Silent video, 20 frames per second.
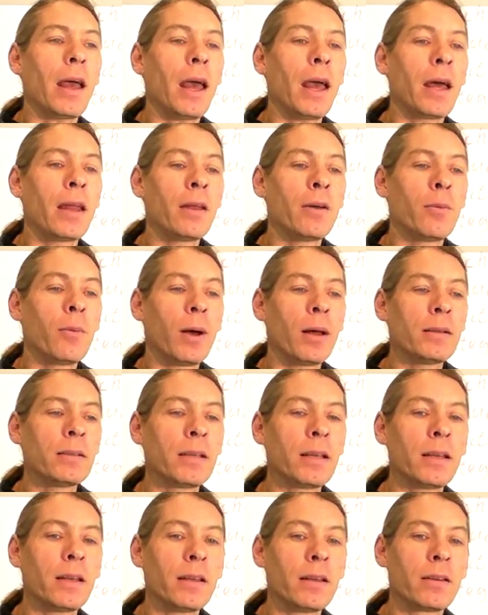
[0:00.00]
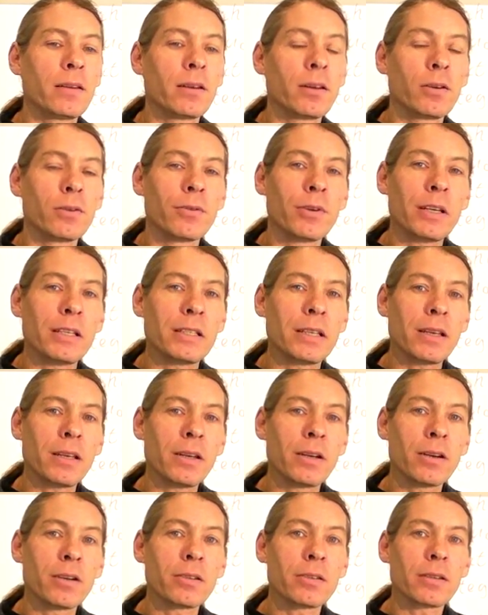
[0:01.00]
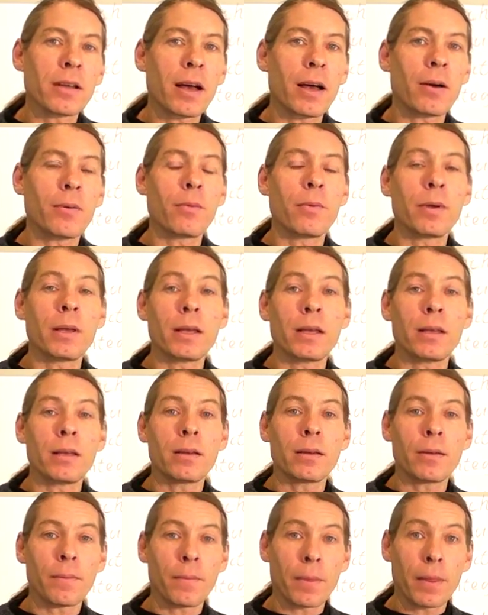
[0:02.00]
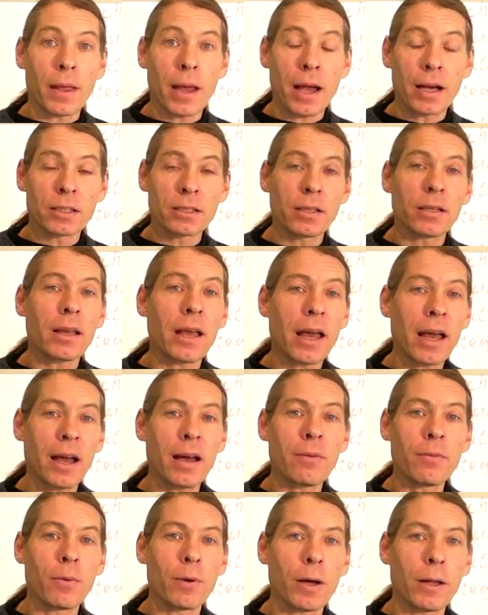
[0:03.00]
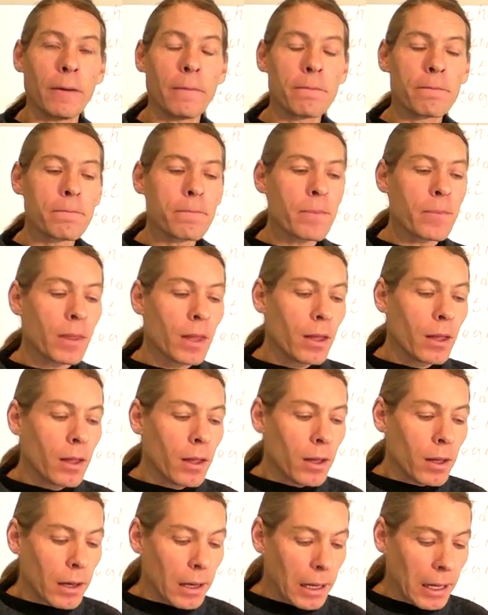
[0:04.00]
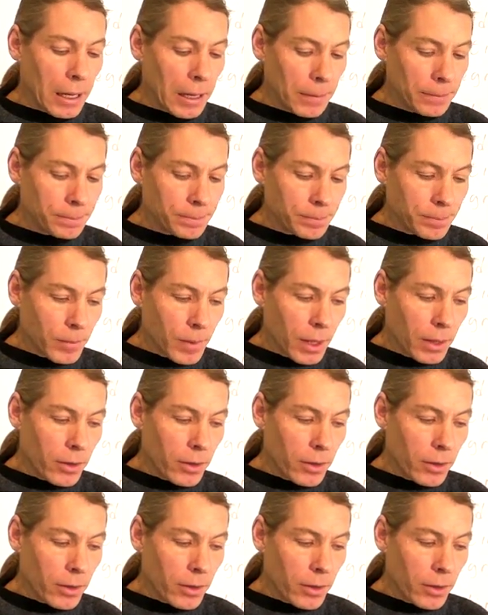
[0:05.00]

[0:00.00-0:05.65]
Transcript: And it wasn't until recent years that we actually have one.